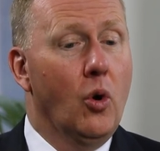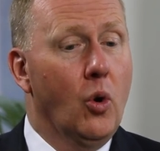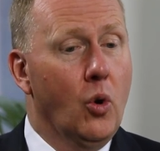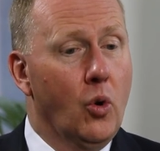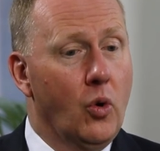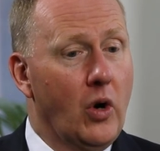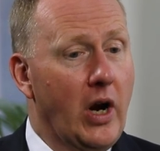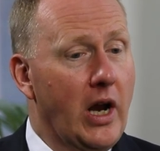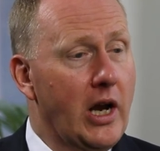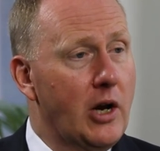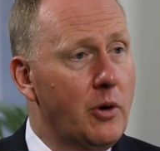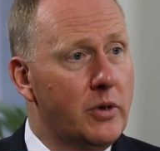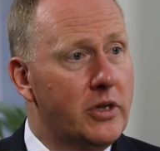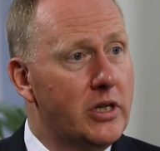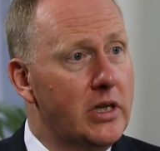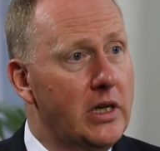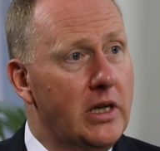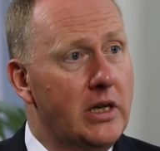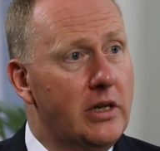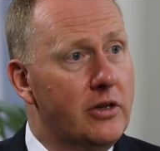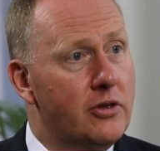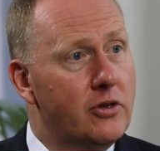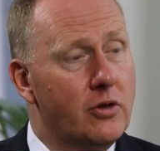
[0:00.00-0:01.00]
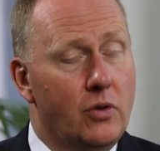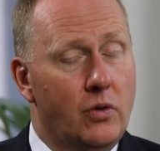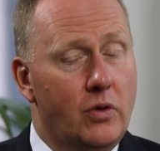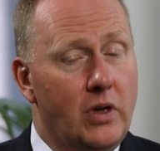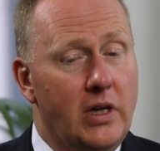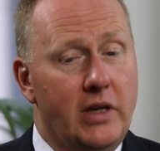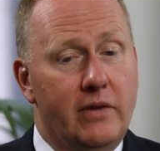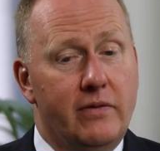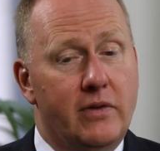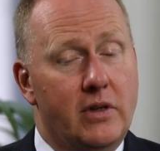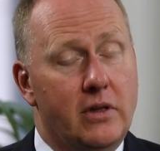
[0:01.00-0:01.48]
or equities
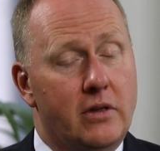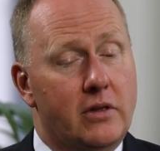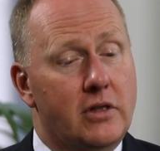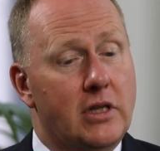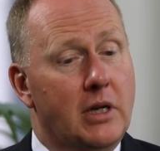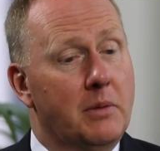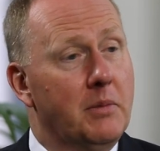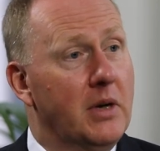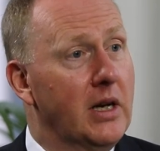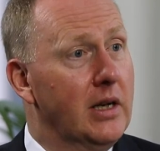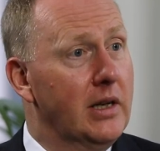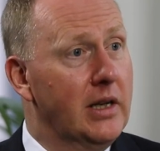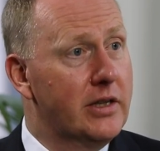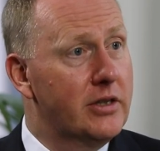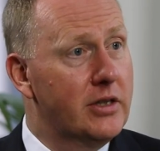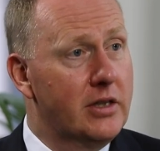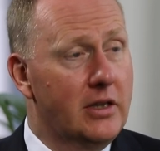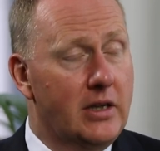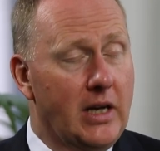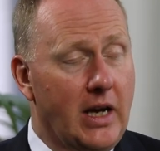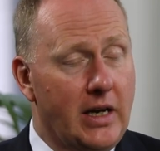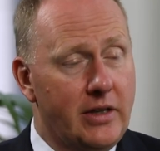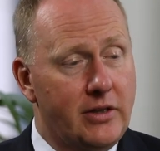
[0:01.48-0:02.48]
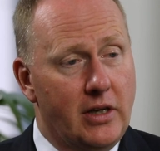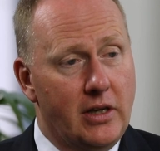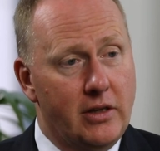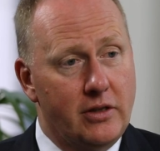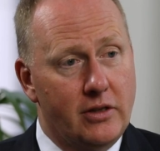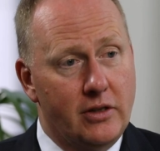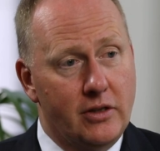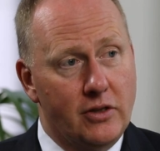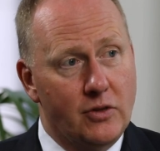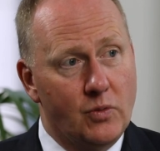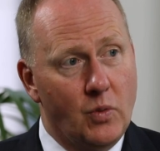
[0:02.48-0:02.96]
or even some unlisted
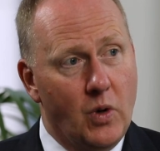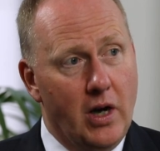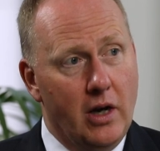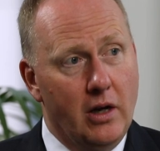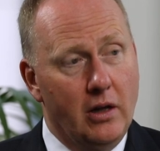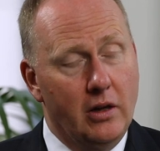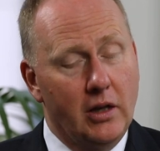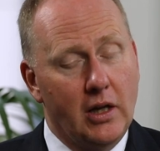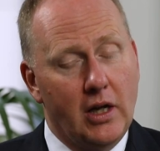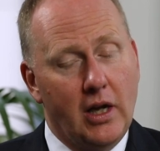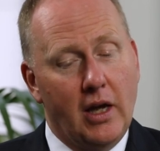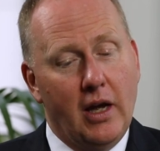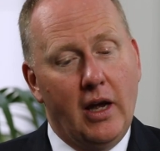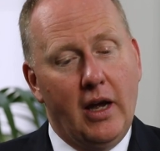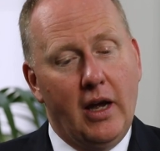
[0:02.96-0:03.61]
assets as well.